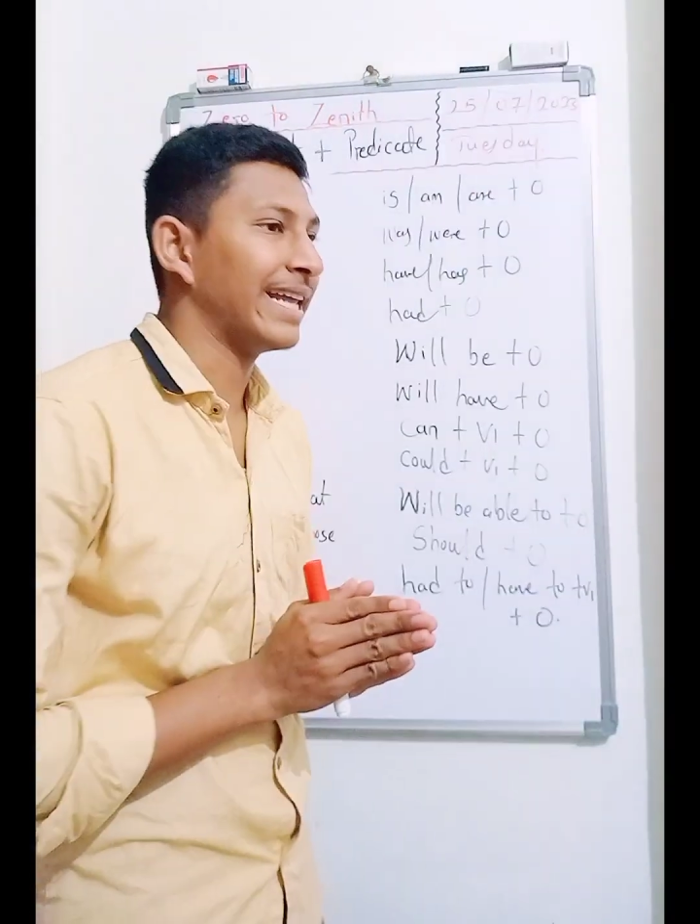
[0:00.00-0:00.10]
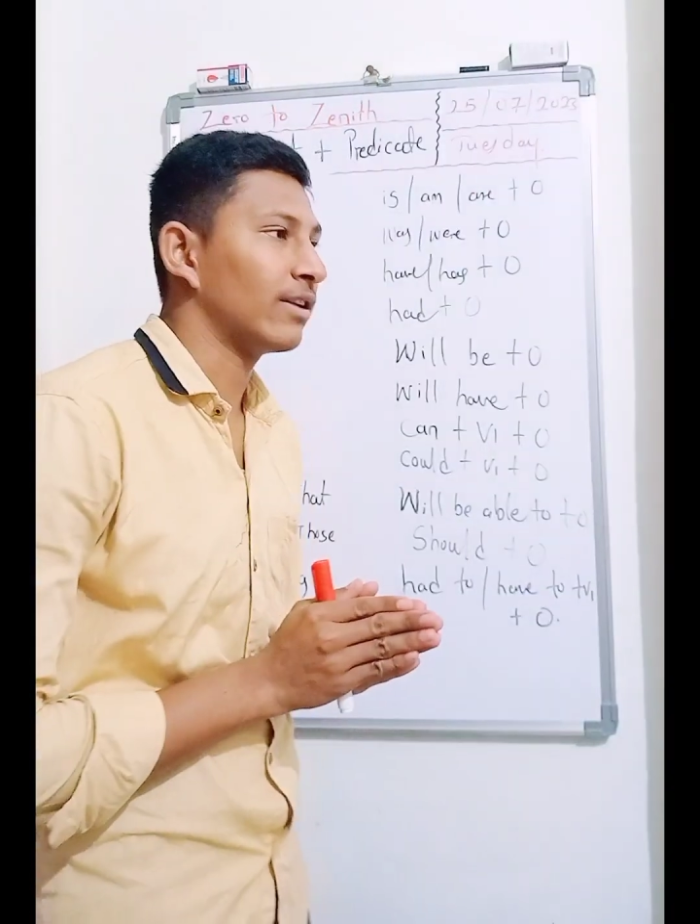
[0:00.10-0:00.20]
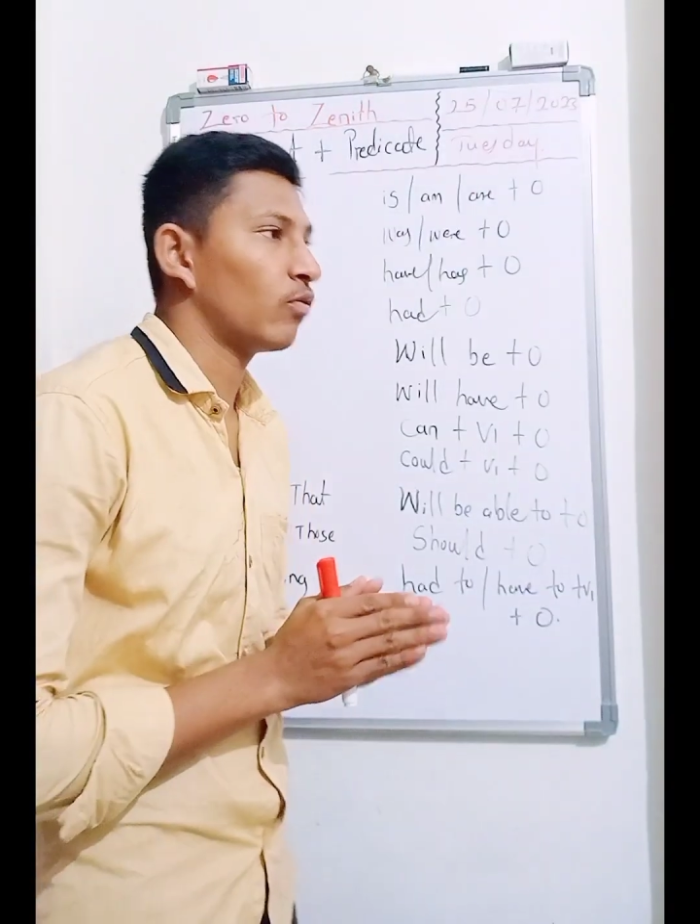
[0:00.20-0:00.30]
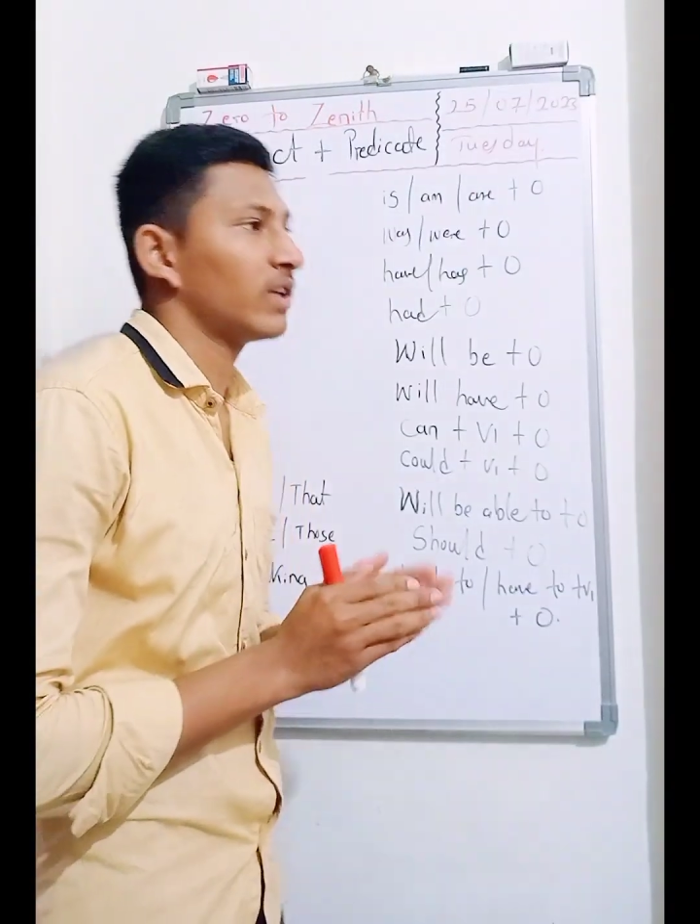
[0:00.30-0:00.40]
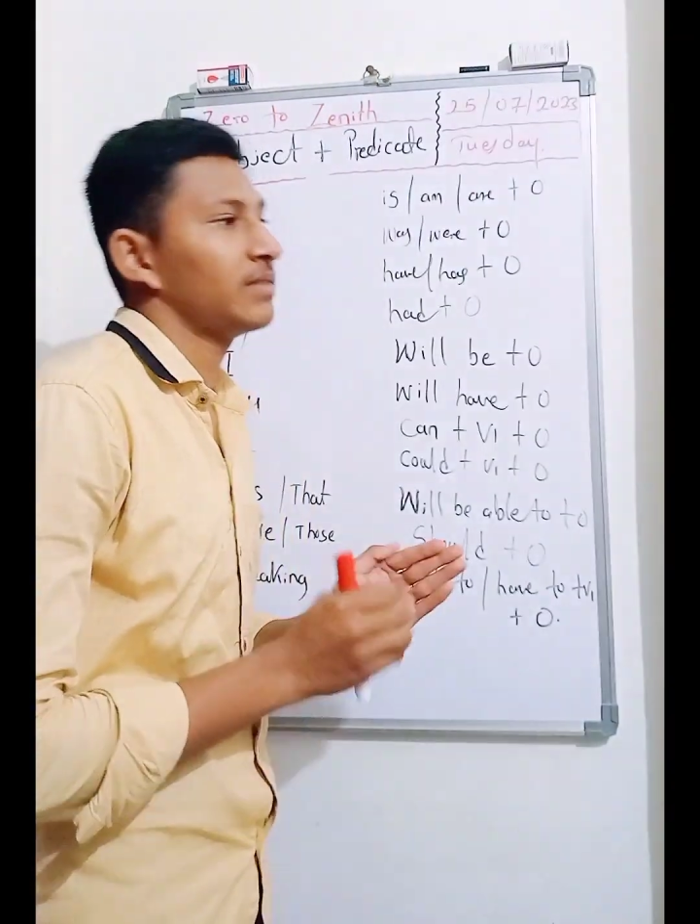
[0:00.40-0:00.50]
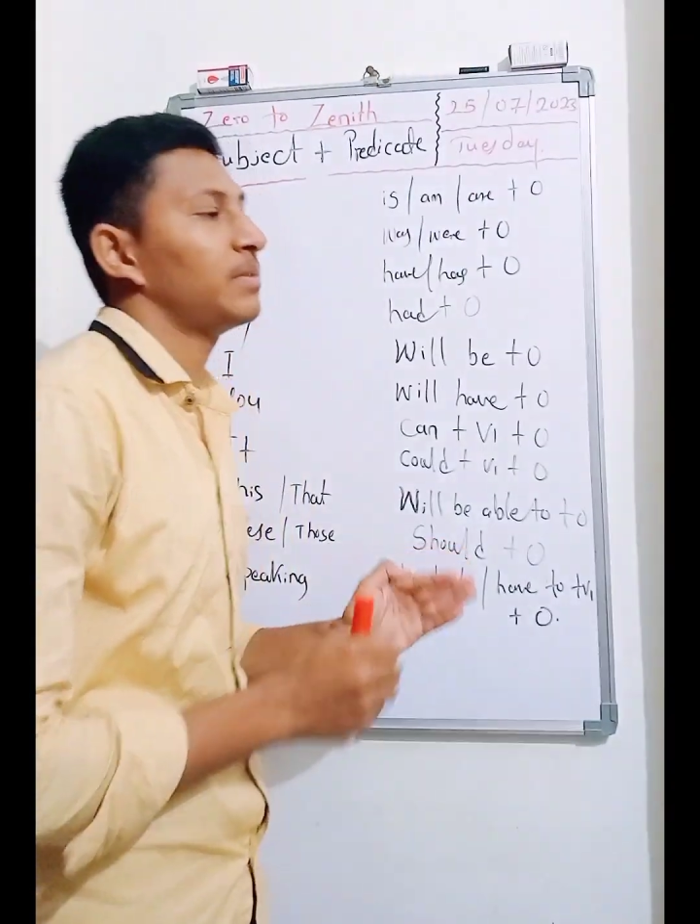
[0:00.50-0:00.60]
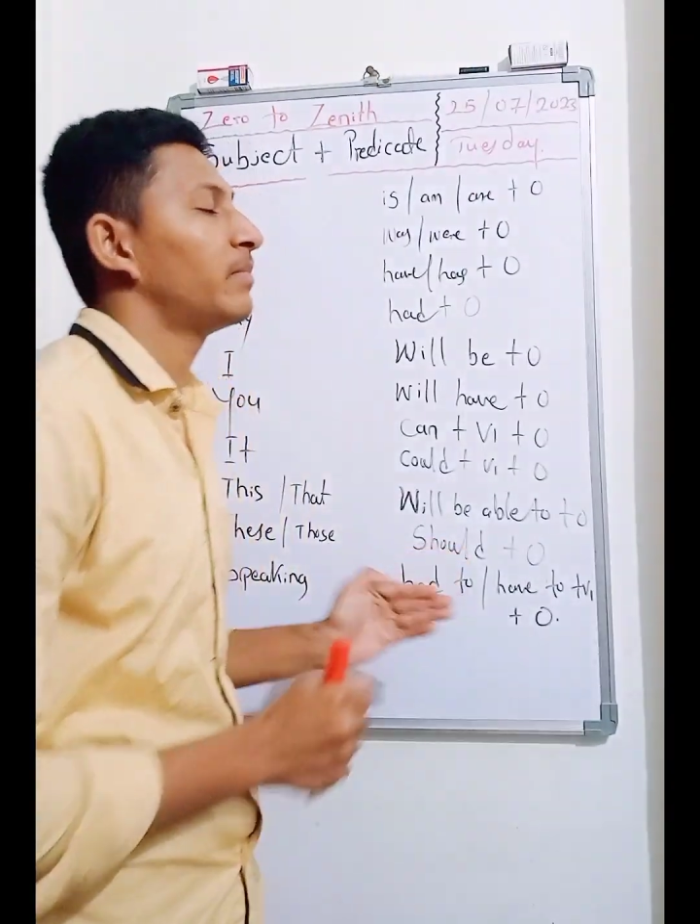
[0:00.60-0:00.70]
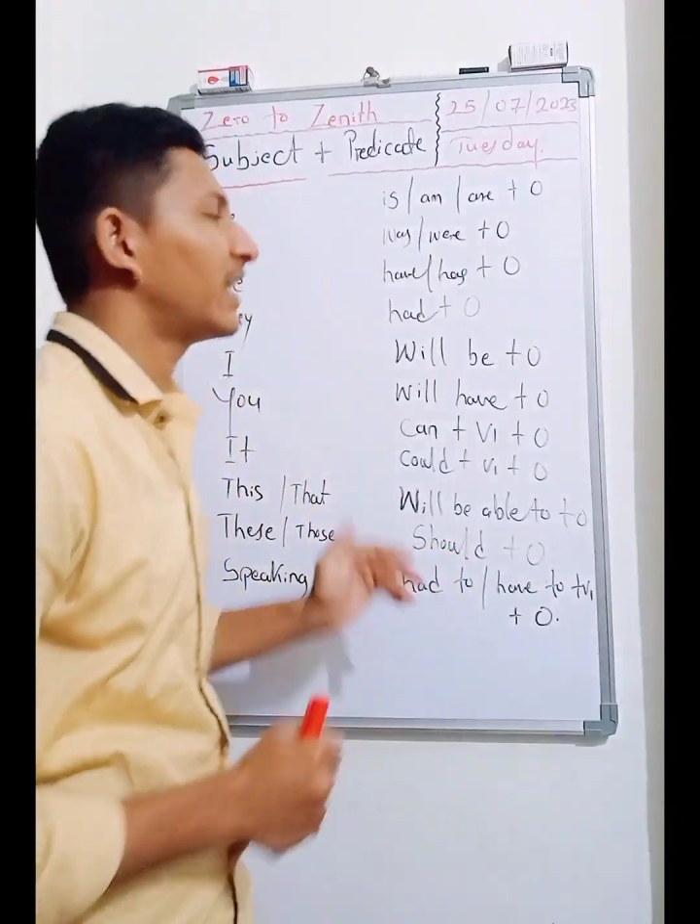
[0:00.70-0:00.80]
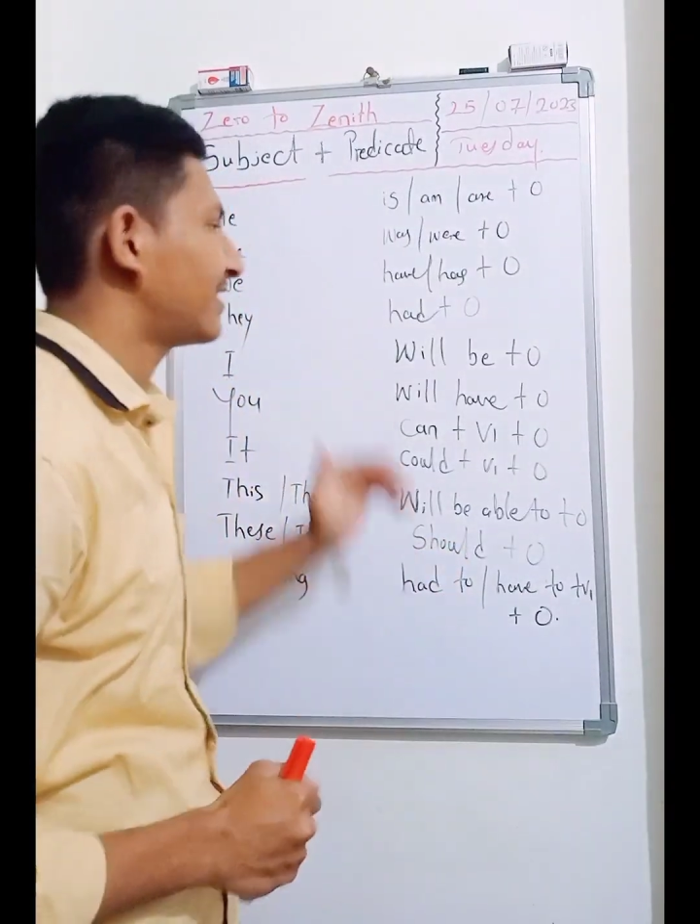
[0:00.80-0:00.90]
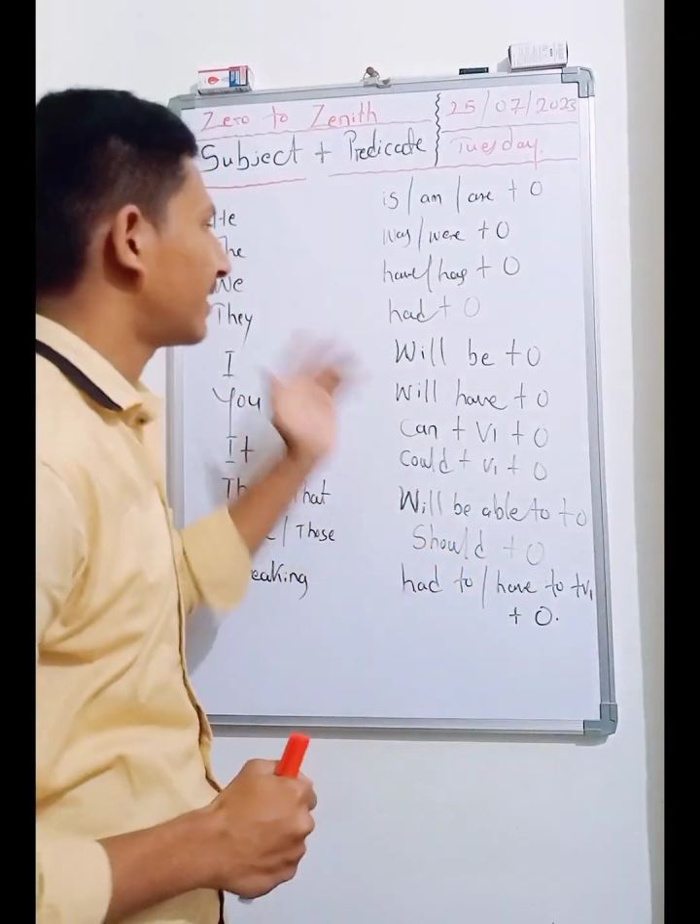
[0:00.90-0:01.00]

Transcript: that what is meant by